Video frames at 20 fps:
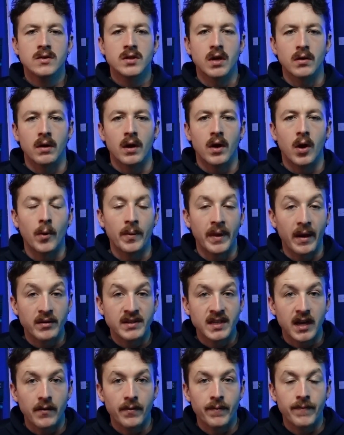So hope that was
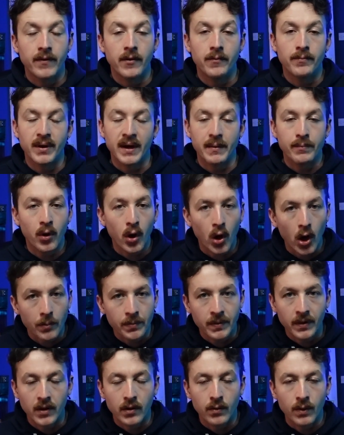helpful. Pretty
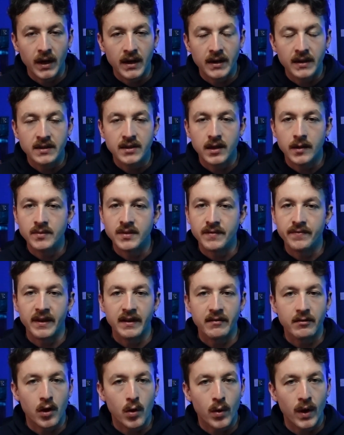popular one in terms of
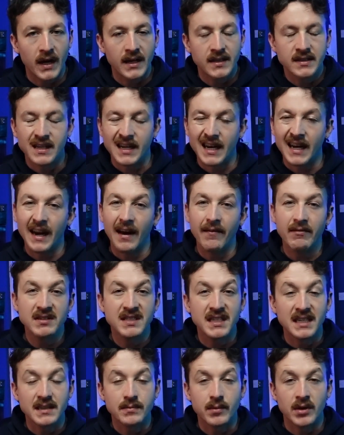like requests. Again, I haven't
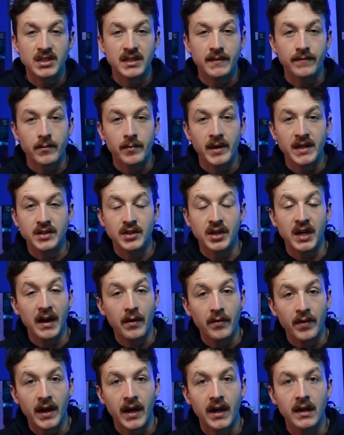seen as much information
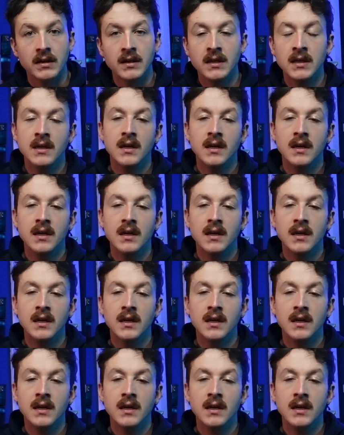out there.